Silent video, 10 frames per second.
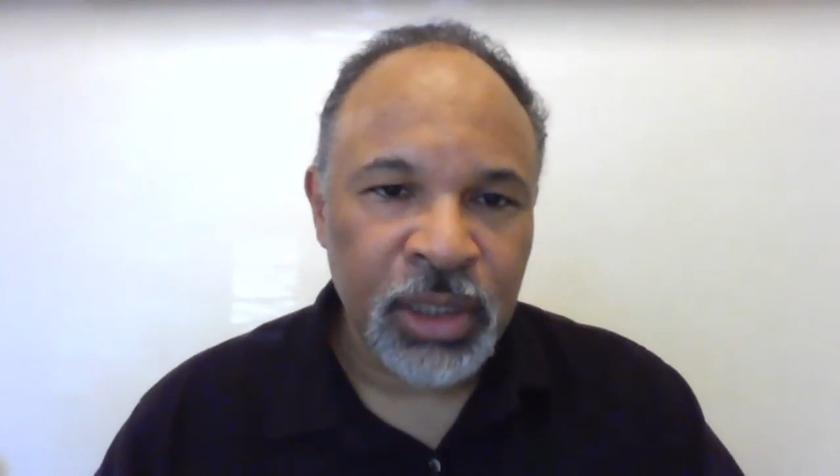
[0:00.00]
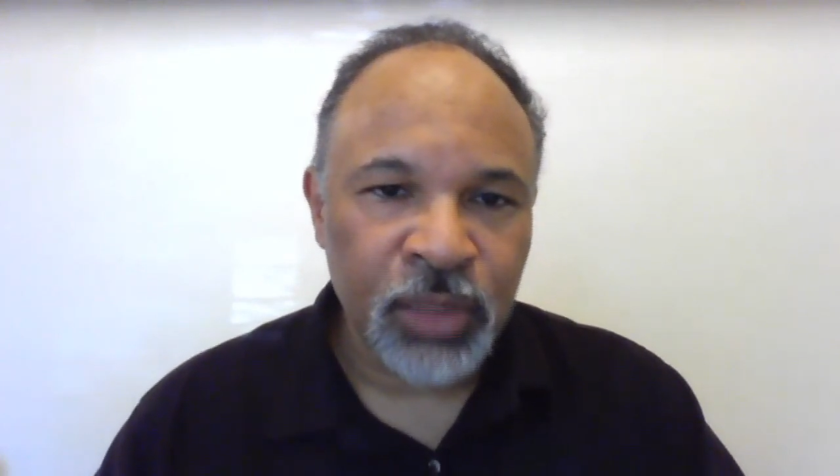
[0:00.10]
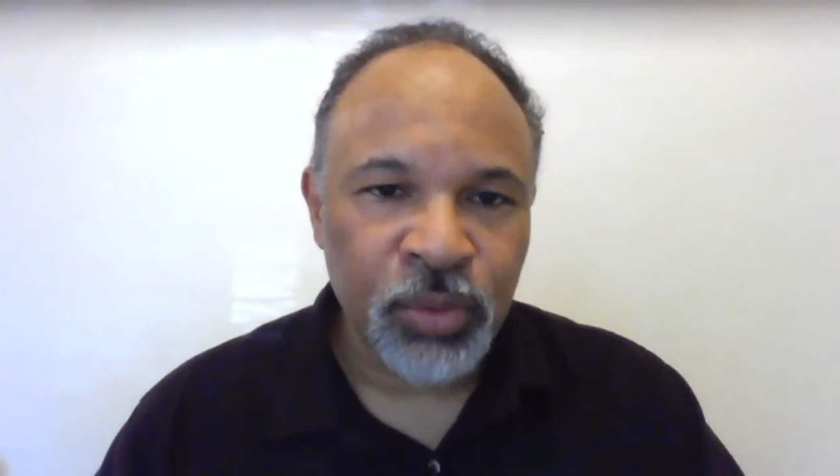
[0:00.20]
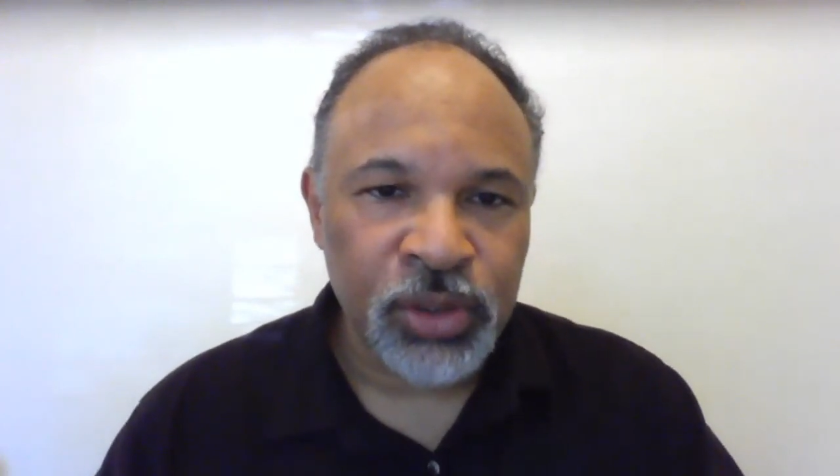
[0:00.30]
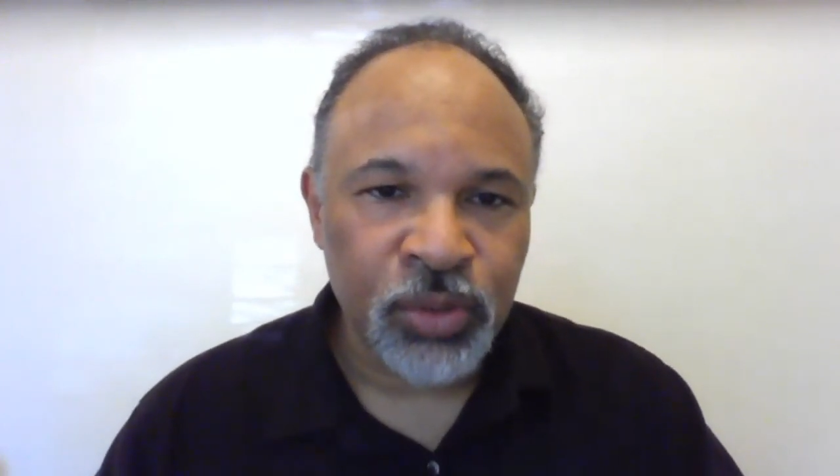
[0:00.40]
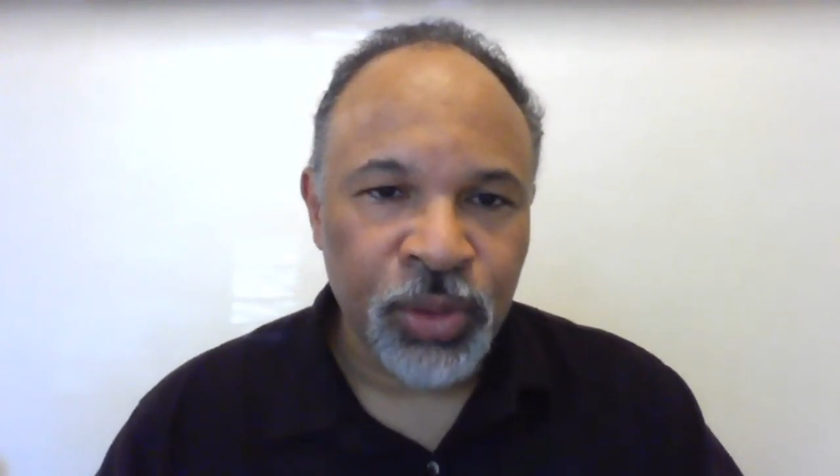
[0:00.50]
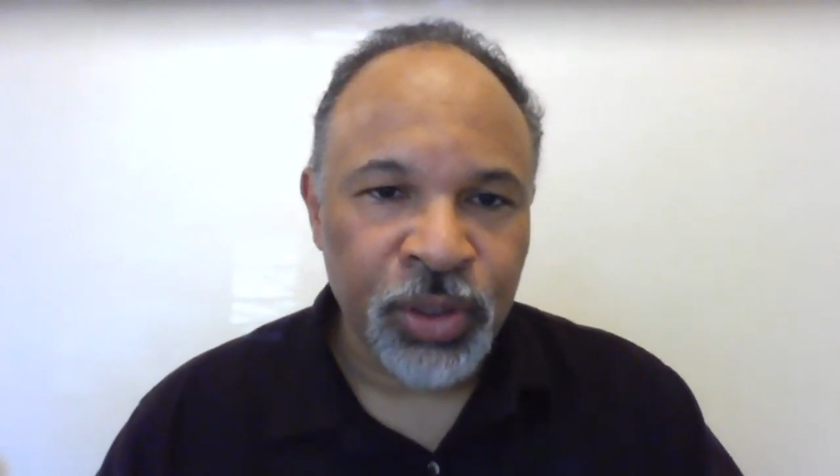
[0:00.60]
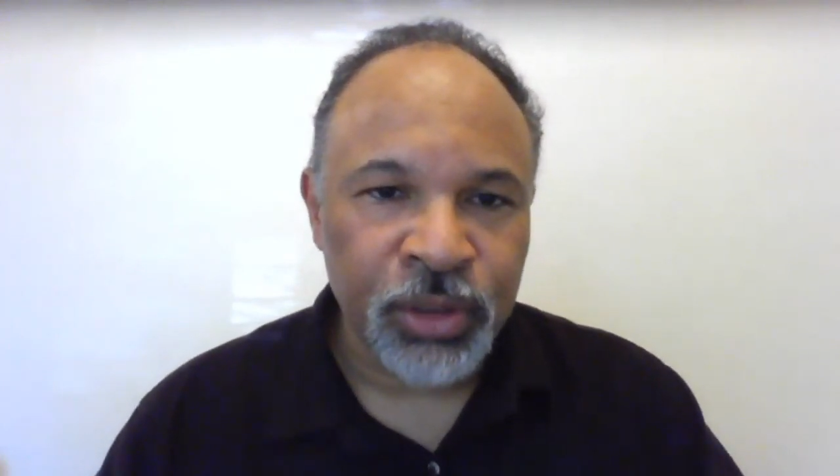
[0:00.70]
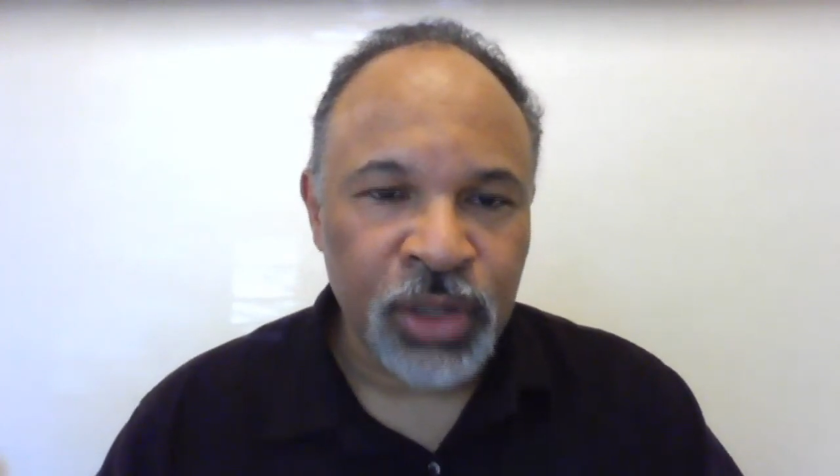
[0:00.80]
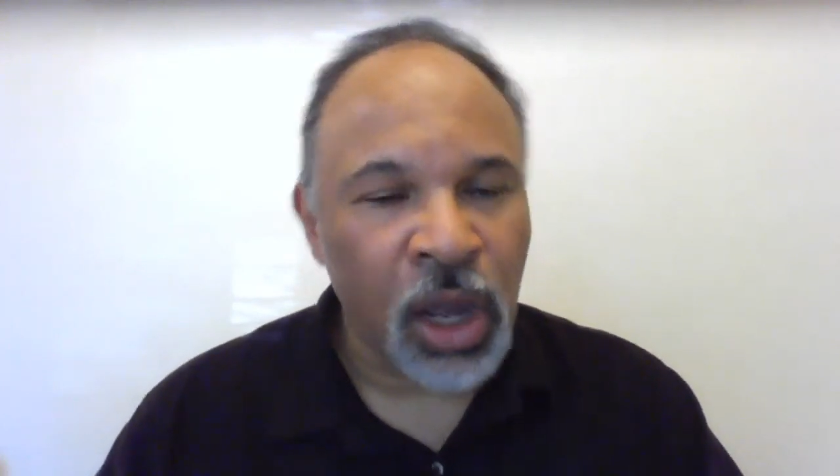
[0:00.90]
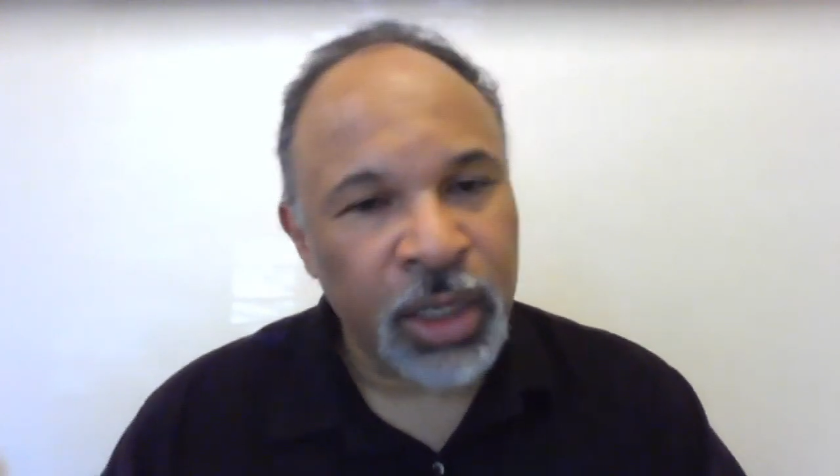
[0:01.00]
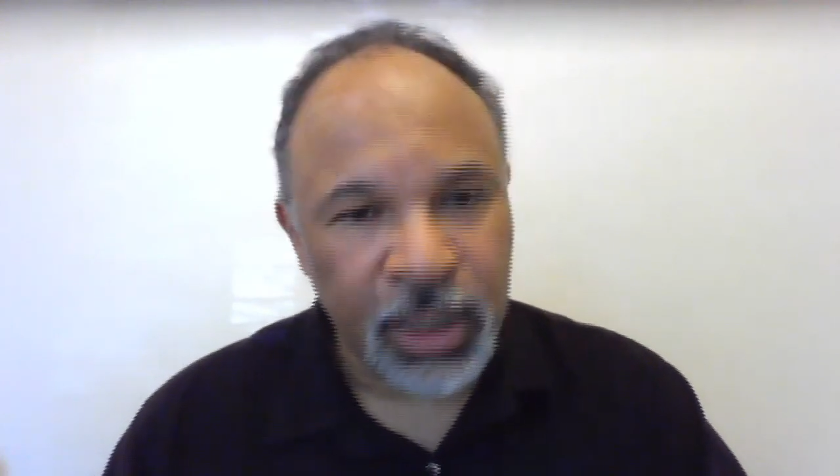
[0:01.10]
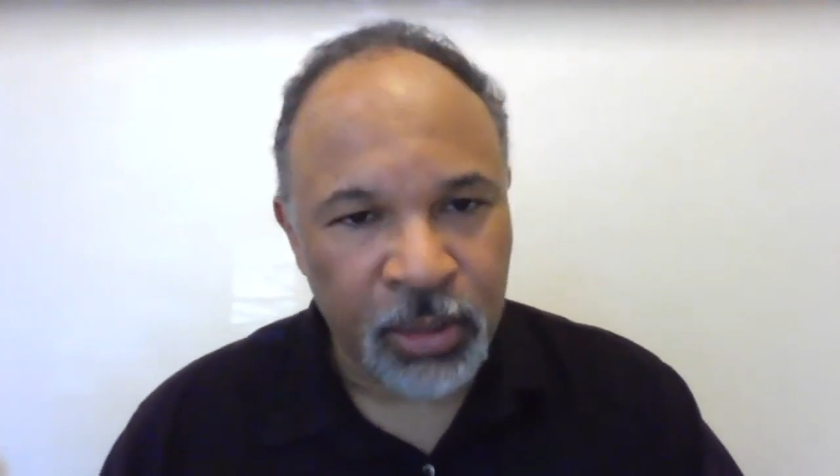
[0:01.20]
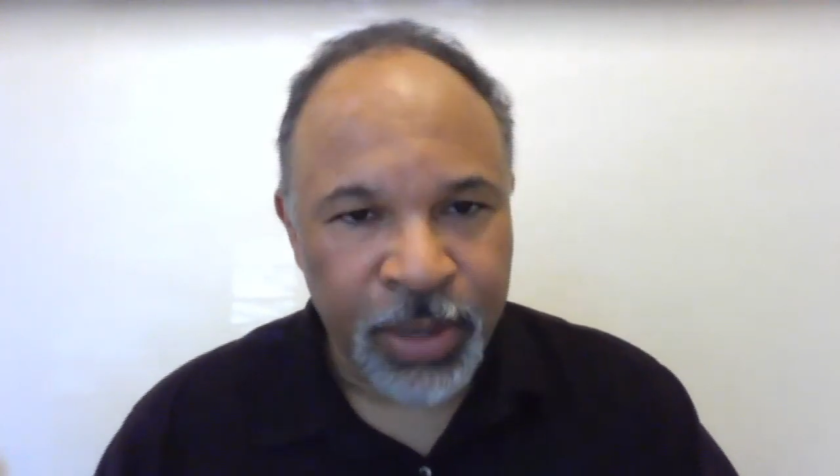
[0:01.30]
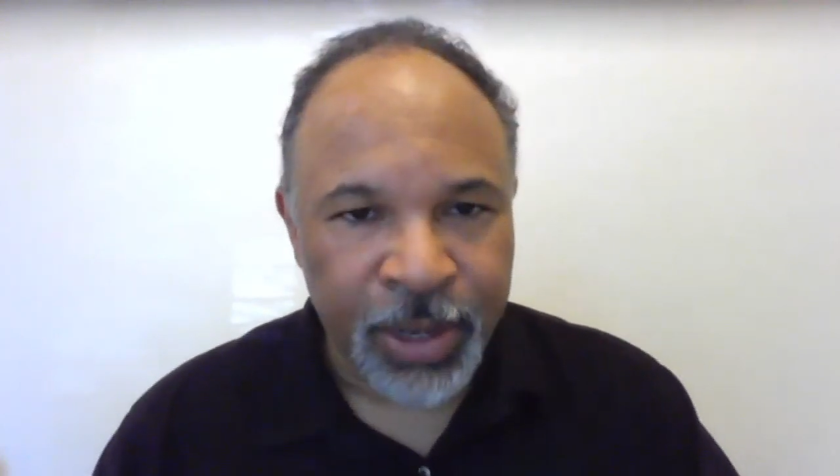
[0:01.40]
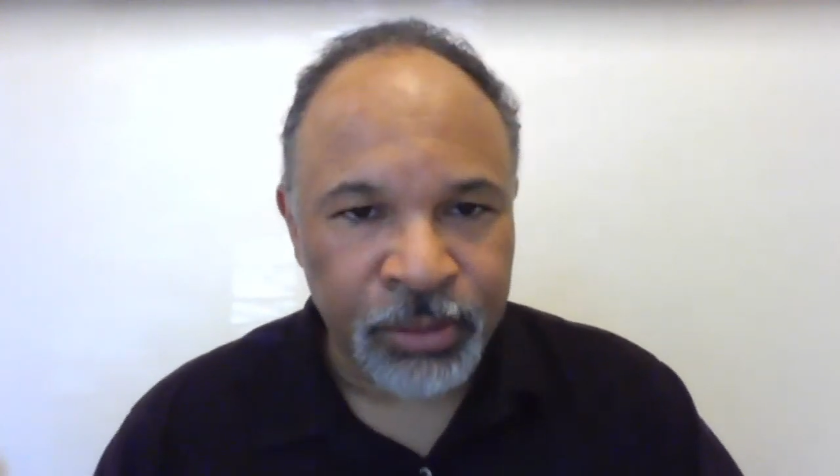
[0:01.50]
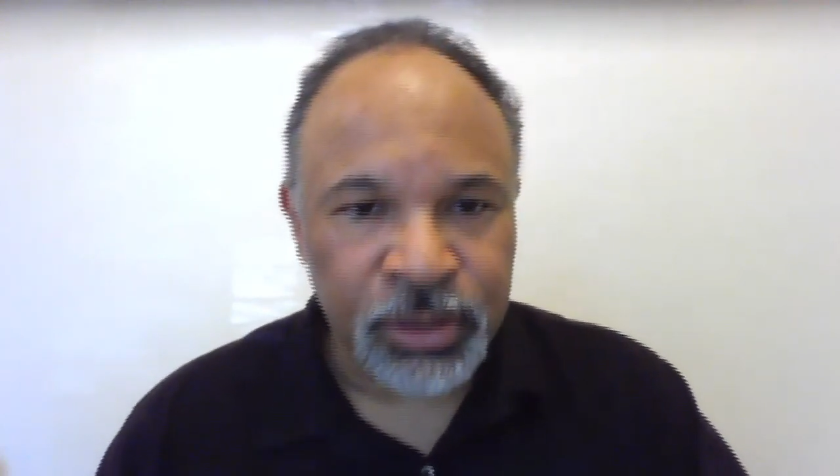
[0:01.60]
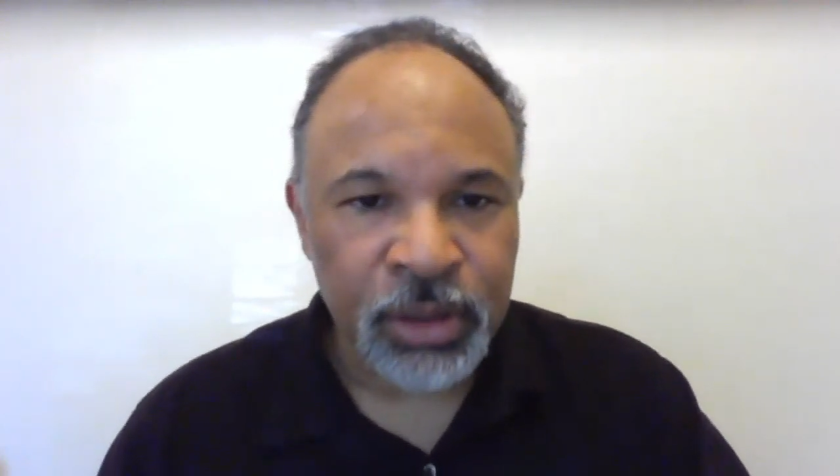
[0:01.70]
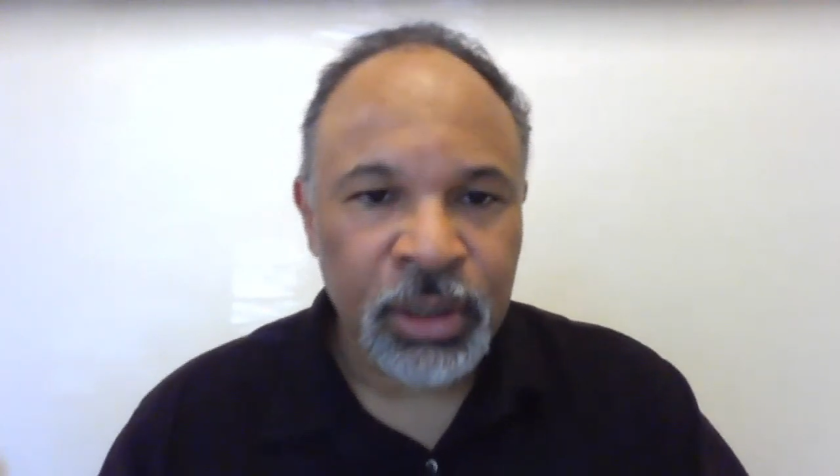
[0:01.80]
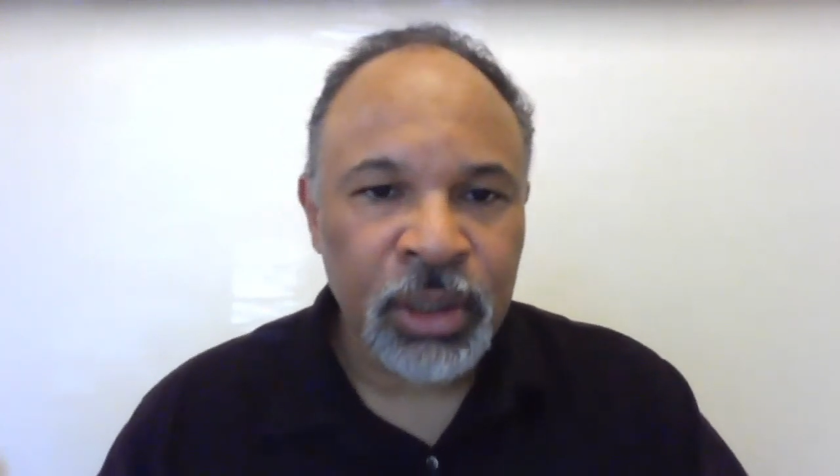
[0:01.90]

in which we're talking about